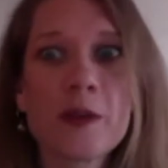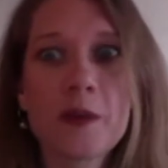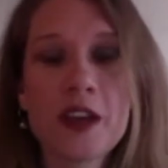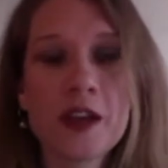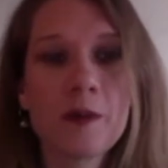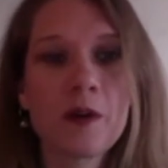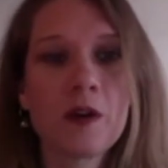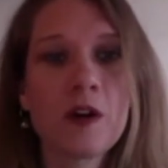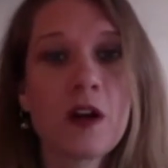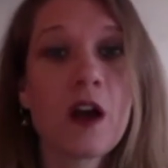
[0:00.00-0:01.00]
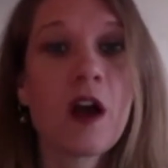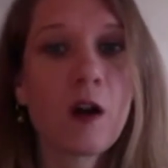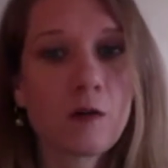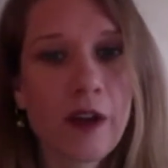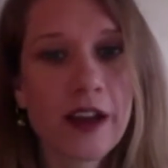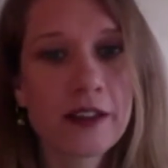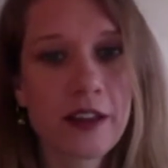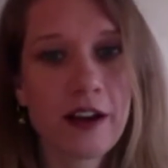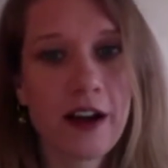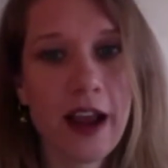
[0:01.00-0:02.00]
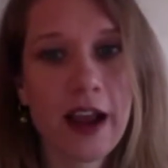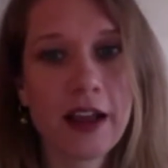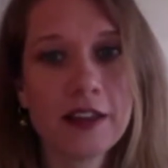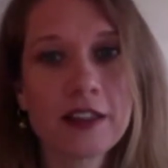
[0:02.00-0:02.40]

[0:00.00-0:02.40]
people raise their hand.